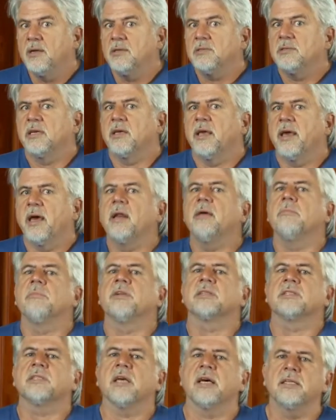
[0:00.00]
to get him
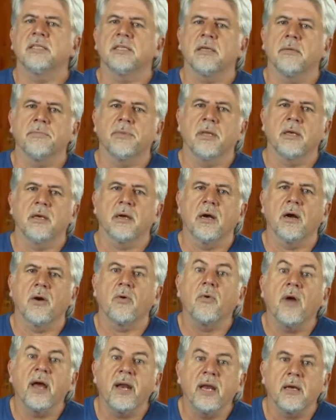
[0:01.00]
to say something
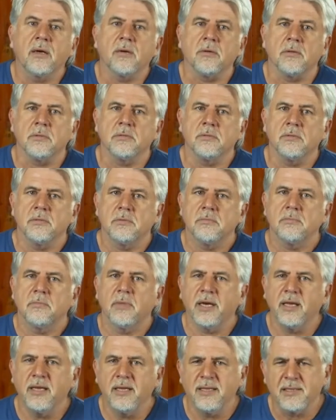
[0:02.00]
heretical.
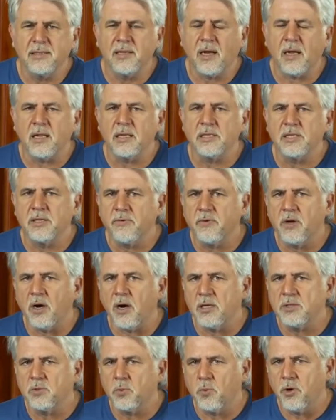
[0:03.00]
But his knowledge of
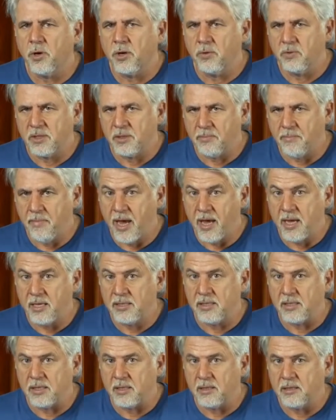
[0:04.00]
God's word was
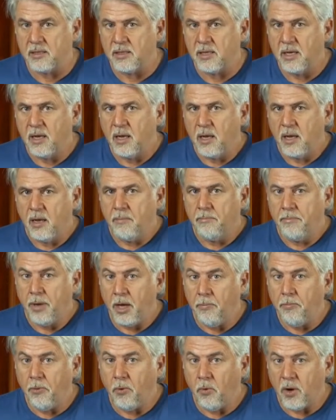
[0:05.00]
amazing.
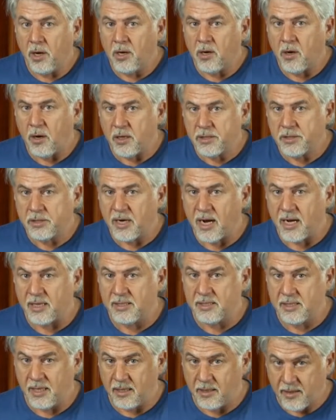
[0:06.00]
People were
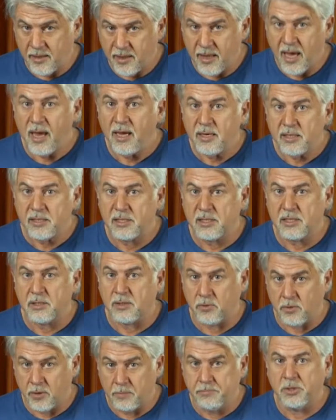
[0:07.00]
contrasting their
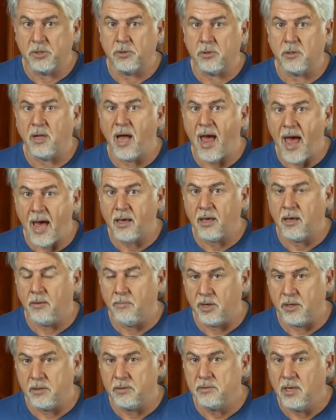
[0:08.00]
scriptural
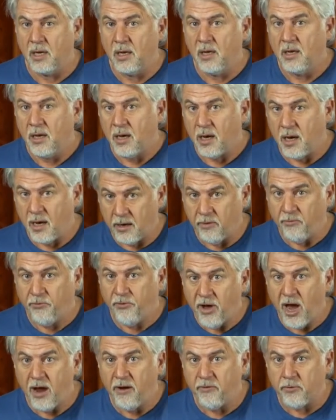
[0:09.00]
acumen
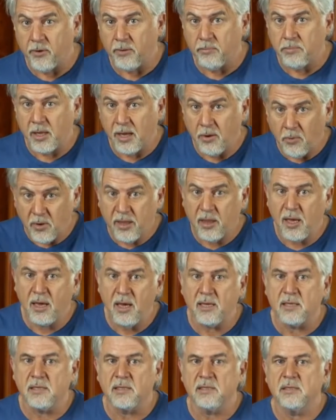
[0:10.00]
unfavorably with
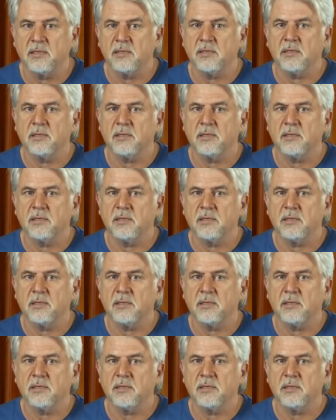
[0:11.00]
his.